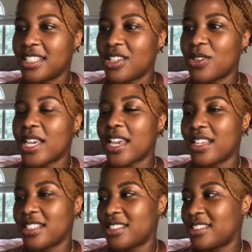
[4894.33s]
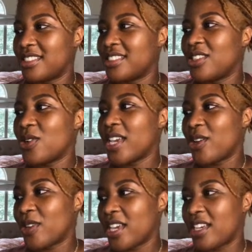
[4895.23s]
Okay.
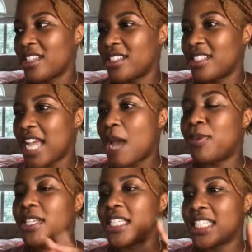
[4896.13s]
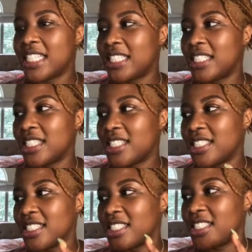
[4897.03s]
I put E.
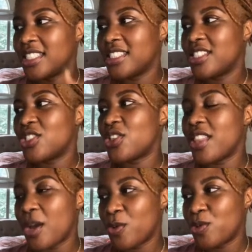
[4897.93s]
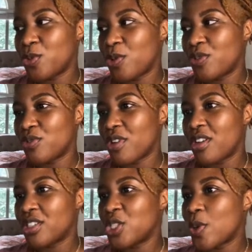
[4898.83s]
So that was what was
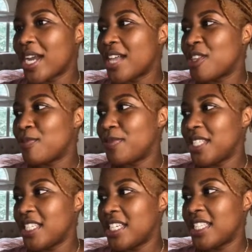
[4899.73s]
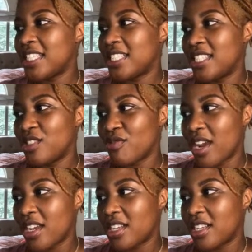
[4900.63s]
wrong. So I got the B and the D
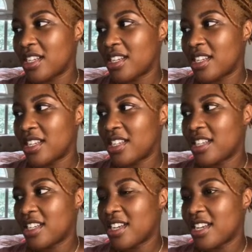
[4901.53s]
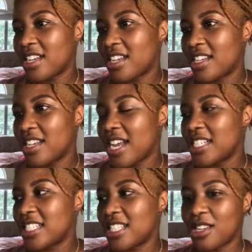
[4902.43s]
right. I
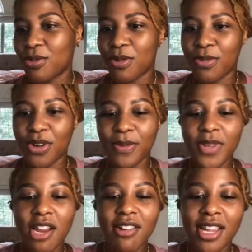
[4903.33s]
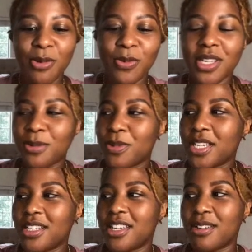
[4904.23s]
just needed one more. All right, we
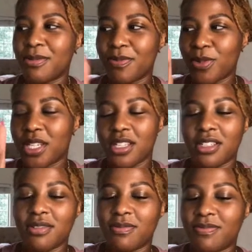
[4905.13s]
in there. We good.